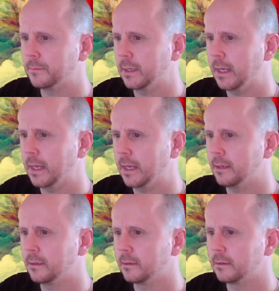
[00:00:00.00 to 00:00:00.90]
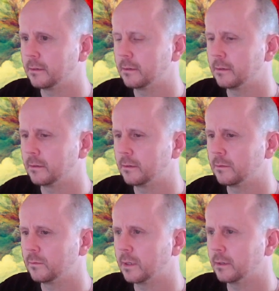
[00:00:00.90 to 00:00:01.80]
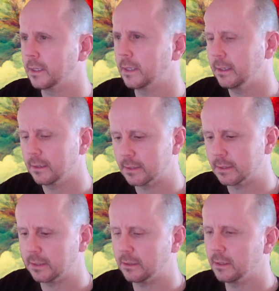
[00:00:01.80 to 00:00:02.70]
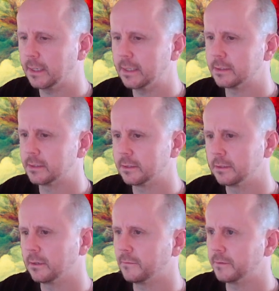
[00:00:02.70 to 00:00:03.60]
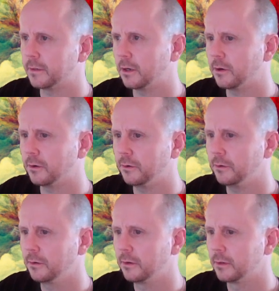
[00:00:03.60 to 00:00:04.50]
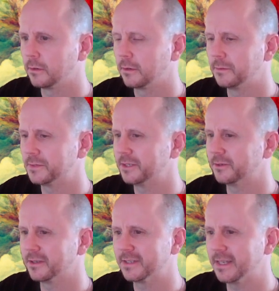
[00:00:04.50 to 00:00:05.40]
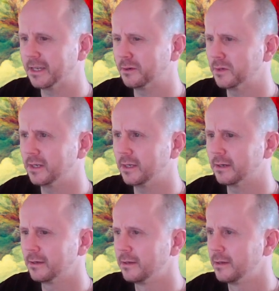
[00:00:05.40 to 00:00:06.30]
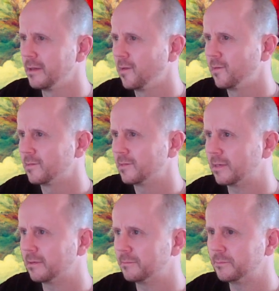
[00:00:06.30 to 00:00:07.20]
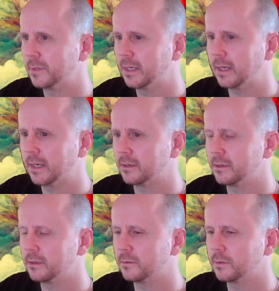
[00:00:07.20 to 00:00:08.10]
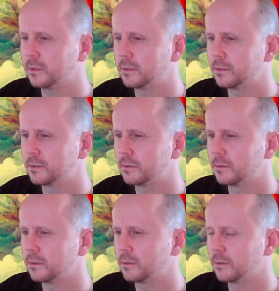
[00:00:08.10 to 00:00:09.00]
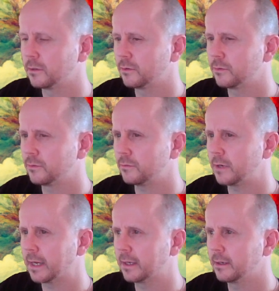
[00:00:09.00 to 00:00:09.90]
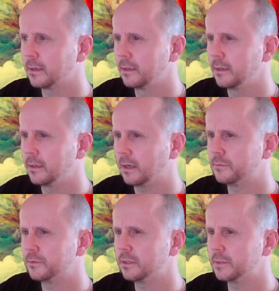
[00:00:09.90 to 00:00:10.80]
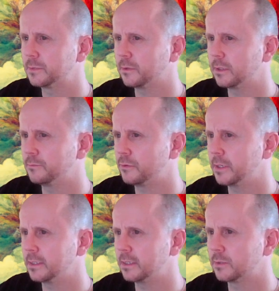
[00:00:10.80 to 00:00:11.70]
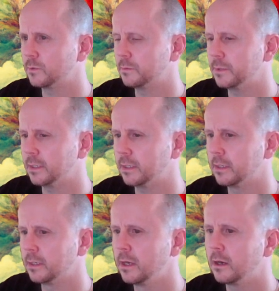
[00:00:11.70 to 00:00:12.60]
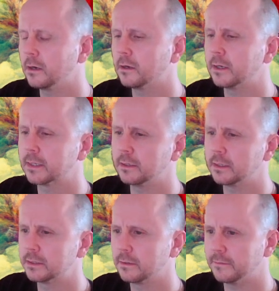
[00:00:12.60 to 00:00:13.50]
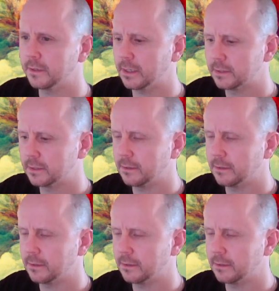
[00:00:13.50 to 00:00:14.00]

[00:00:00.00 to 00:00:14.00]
Egg. Well, egg, as I said earlier, is often an O. I'm still not seeing a word here. And I don't know what crack. I presume at this point prejudice would be. Oh, actually, let's not forget